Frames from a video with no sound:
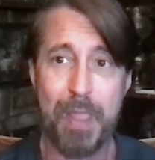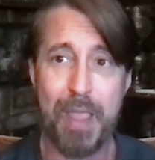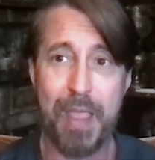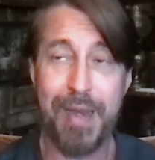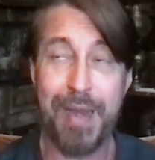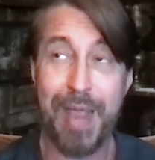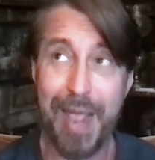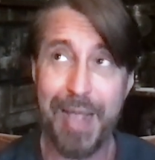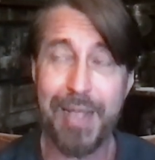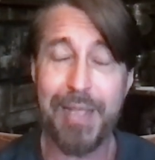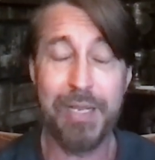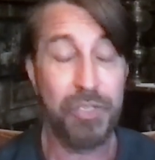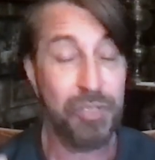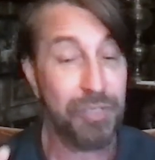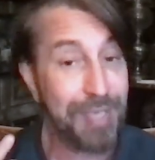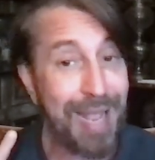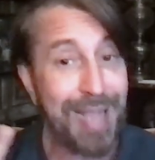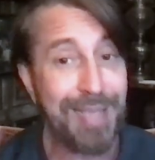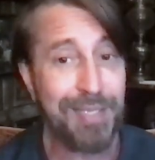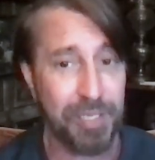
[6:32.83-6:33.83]
and and
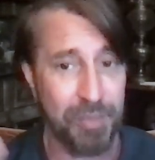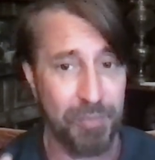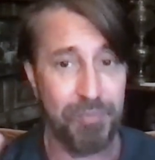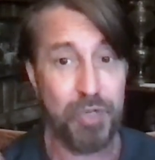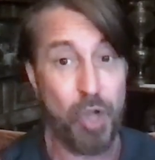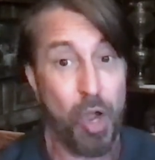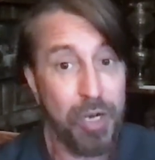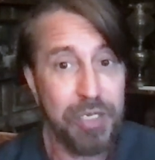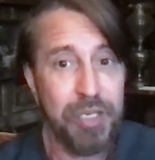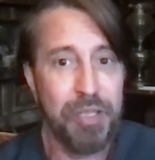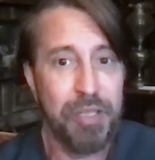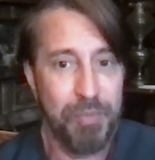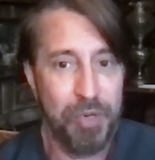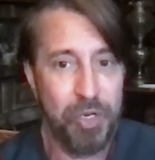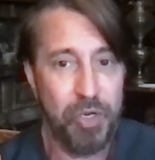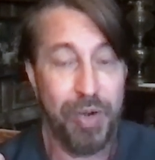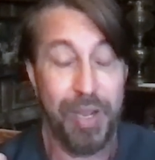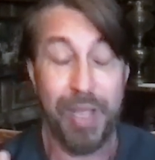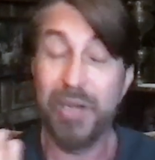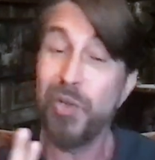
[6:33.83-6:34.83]
just ask them, talk to them in
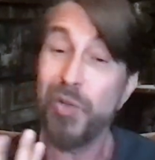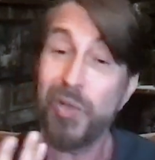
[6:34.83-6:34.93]
your head.